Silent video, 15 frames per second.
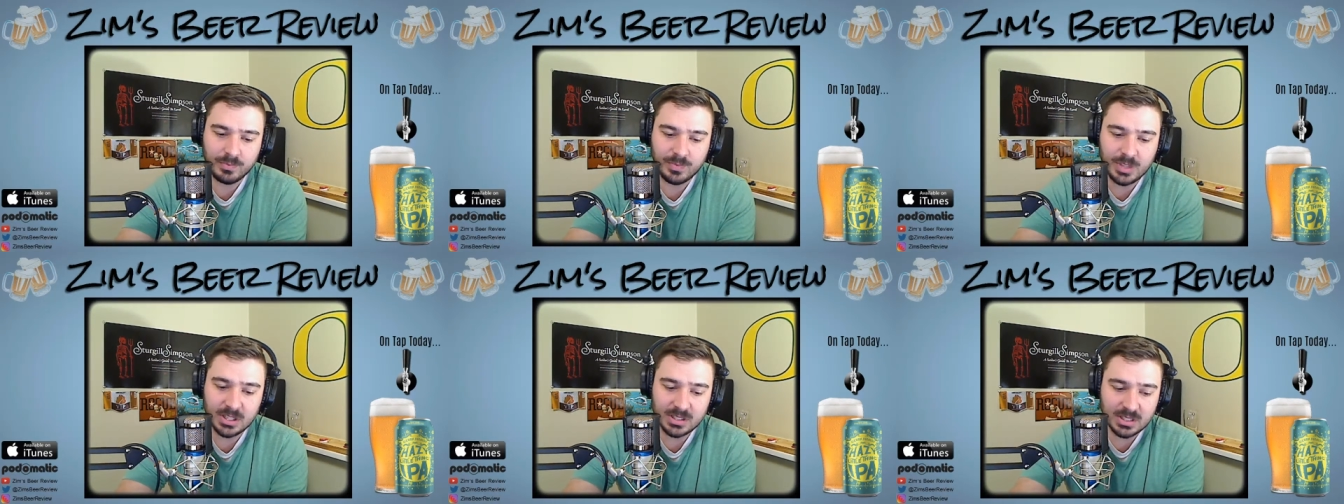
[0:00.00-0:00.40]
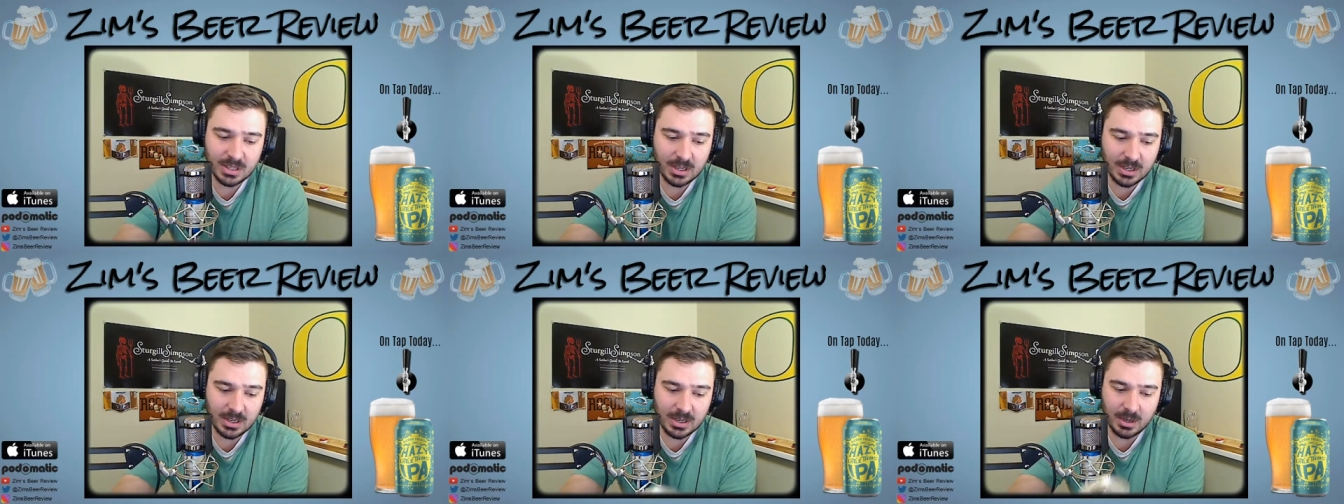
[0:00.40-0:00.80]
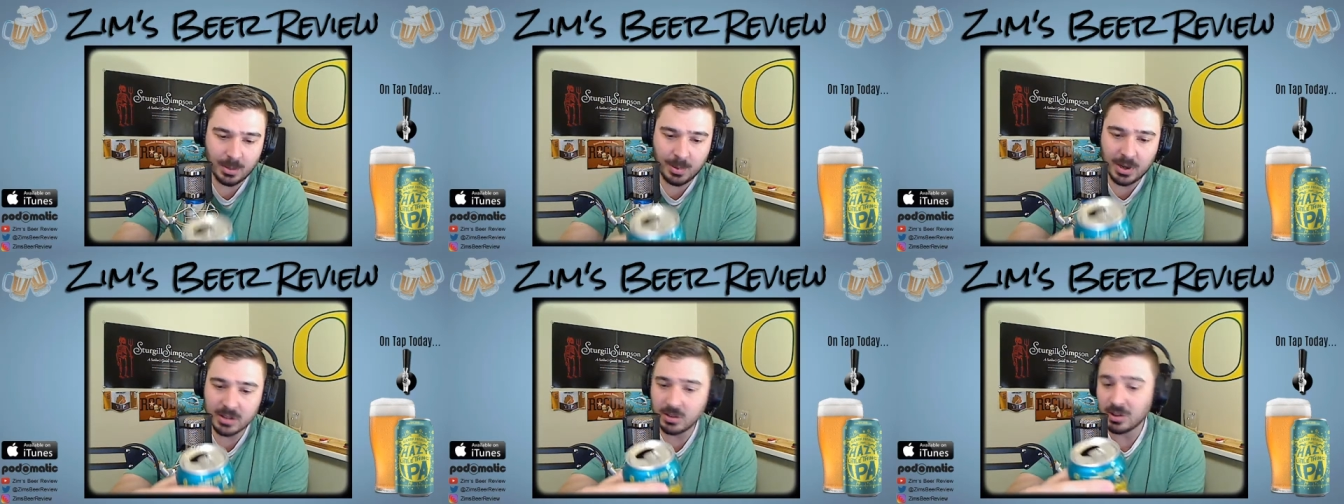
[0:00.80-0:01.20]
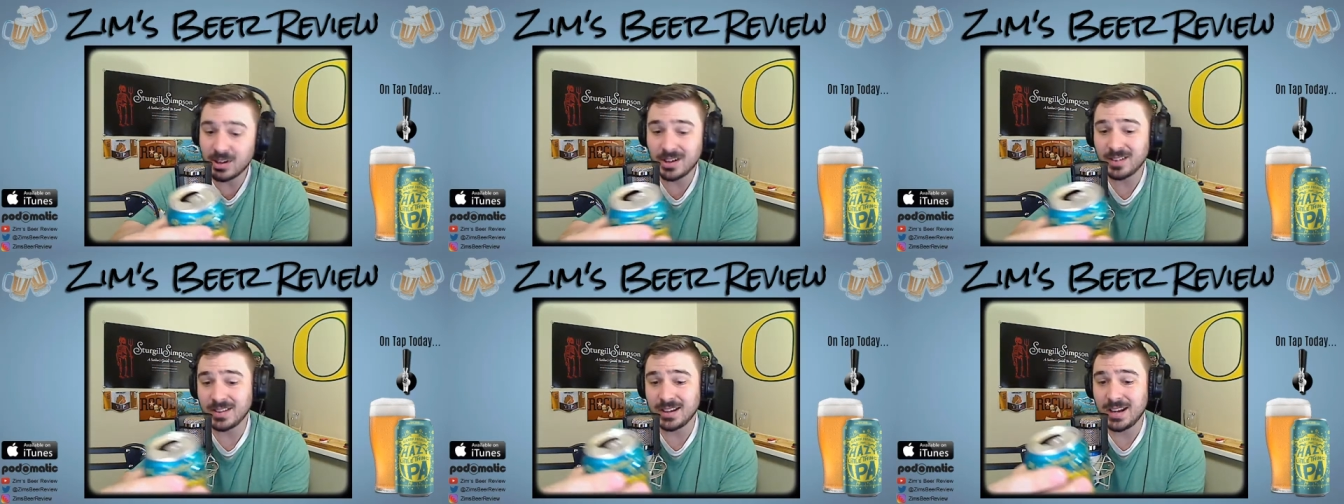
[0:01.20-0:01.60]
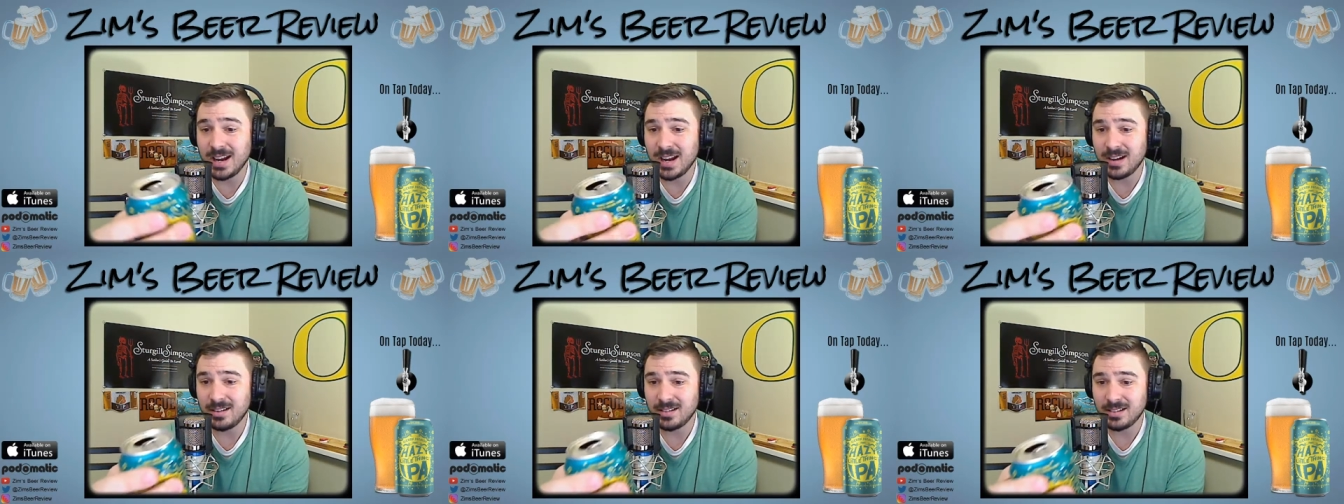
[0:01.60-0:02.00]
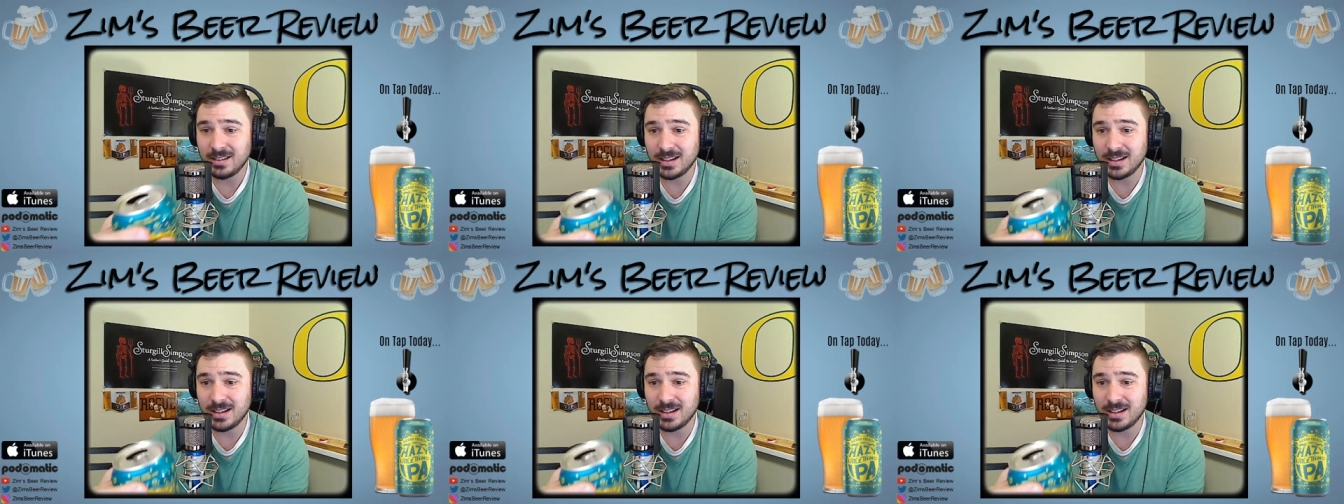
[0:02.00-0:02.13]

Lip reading: This, upon looking on the can,